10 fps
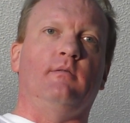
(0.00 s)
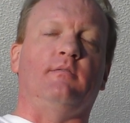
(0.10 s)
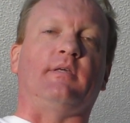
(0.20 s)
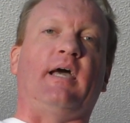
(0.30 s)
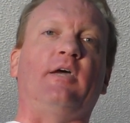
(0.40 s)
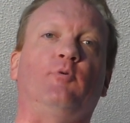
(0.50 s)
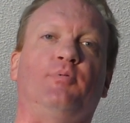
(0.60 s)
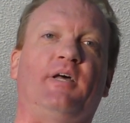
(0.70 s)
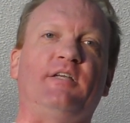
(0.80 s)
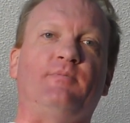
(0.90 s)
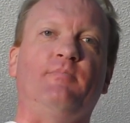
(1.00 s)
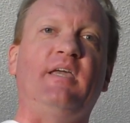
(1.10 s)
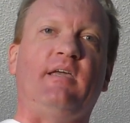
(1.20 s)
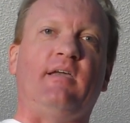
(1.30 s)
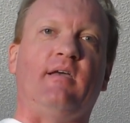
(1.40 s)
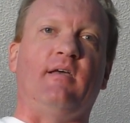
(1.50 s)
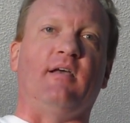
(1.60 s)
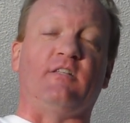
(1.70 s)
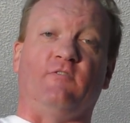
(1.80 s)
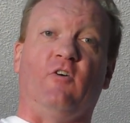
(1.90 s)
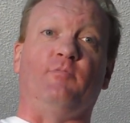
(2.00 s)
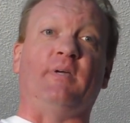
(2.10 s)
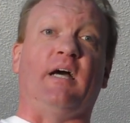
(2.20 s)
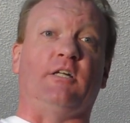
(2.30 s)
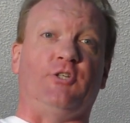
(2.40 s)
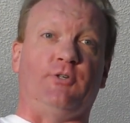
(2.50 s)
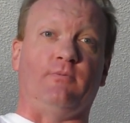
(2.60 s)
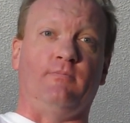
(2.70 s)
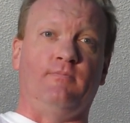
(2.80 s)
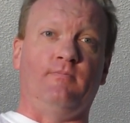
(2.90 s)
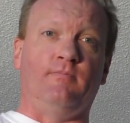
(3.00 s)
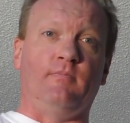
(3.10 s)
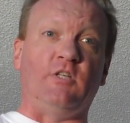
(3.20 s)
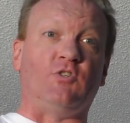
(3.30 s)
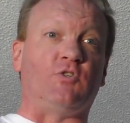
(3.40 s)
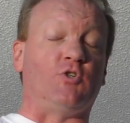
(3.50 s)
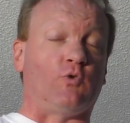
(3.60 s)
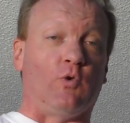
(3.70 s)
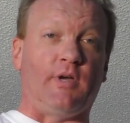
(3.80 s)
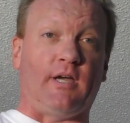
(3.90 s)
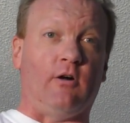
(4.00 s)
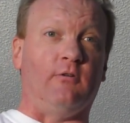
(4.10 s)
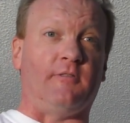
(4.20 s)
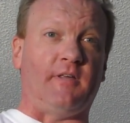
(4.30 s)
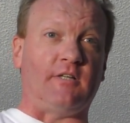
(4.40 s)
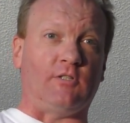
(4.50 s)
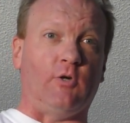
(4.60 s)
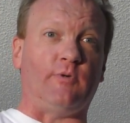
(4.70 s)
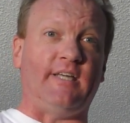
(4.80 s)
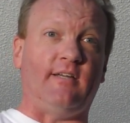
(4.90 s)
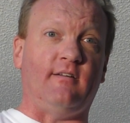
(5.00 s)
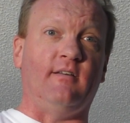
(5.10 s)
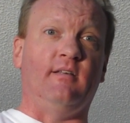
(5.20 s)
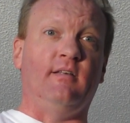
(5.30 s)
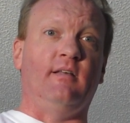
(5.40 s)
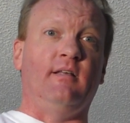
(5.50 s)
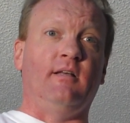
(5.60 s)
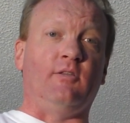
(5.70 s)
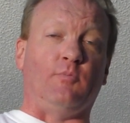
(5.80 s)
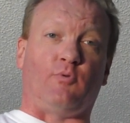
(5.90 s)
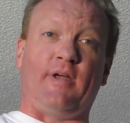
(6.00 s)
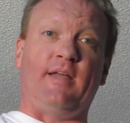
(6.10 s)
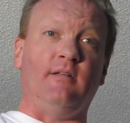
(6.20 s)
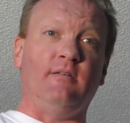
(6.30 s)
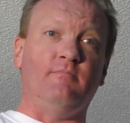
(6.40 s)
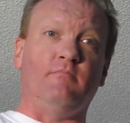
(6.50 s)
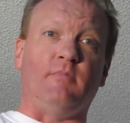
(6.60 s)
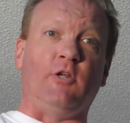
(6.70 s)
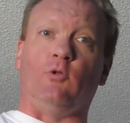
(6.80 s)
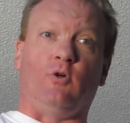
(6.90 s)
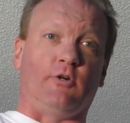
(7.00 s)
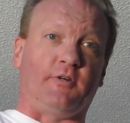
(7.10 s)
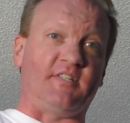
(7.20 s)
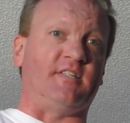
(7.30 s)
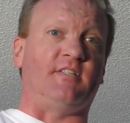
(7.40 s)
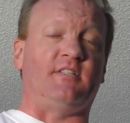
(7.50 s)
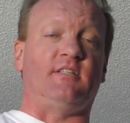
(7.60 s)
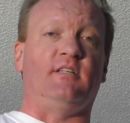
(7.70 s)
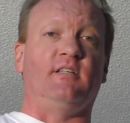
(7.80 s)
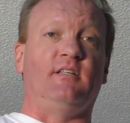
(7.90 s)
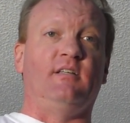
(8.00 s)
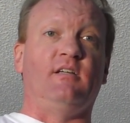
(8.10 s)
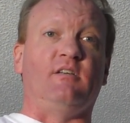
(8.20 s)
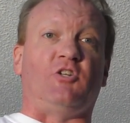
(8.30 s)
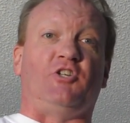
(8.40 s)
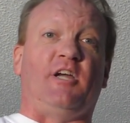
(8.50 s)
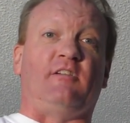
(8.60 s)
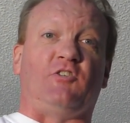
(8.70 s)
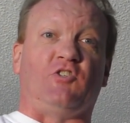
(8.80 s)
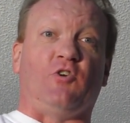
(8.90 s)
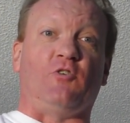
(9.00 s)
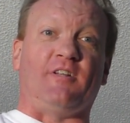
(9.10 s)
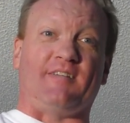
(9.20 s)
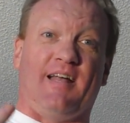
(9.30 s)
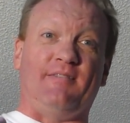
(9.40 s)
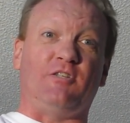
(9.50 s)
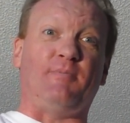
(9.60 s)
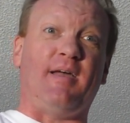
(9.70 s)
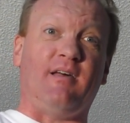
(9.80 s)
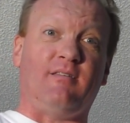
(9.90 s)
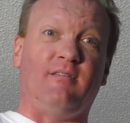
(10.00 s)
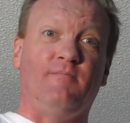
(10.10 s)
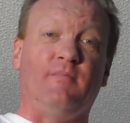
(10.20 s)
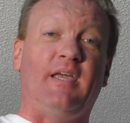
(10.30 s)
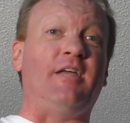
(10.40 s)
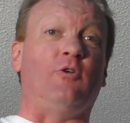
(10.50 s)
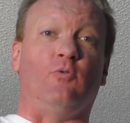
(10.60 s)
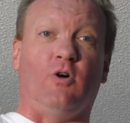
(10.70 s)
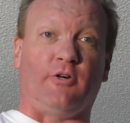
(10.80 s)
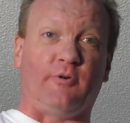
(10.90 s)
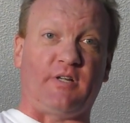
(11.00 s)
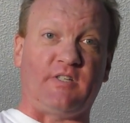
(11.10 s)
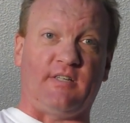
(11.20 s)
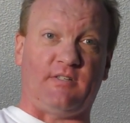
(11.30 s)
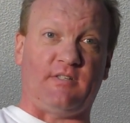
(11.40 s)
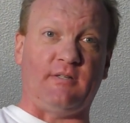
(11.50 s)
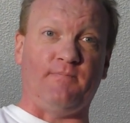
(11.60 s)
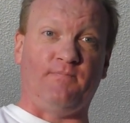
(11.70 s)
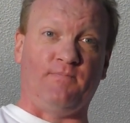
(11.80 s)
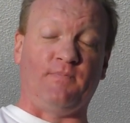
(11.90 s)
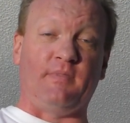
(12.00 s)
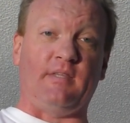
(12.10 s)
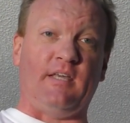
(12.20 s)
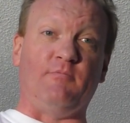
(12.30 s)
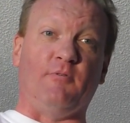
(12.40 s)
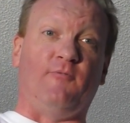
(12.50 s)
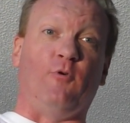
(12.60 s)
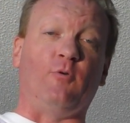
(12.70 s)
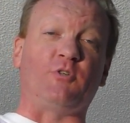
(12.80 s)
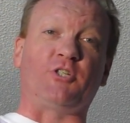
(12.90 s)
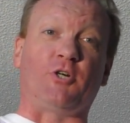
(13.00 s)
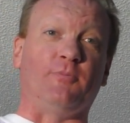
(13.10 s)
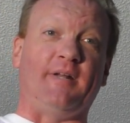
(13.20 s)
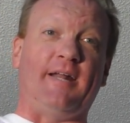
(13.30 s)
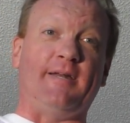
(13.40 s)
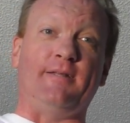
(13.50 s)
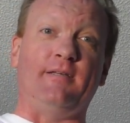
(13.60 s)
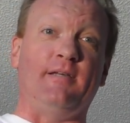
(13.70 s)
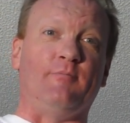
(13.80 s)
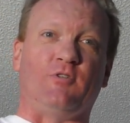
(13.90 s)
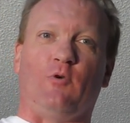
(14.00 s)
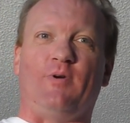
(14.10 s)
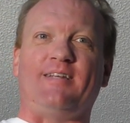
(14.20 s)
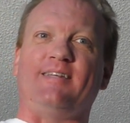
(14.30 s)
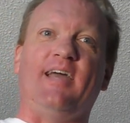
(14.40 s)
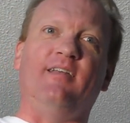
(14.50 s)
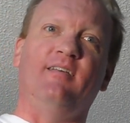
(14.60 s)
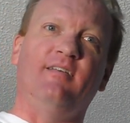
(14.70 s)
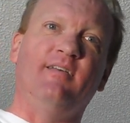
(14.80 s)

The guy who plays me has evolved beyond you. He's destroying all things Loki. The brand, it no longer exists. The channel that started us on this path, it no longer exists. Even before it was terminated, it was already dead.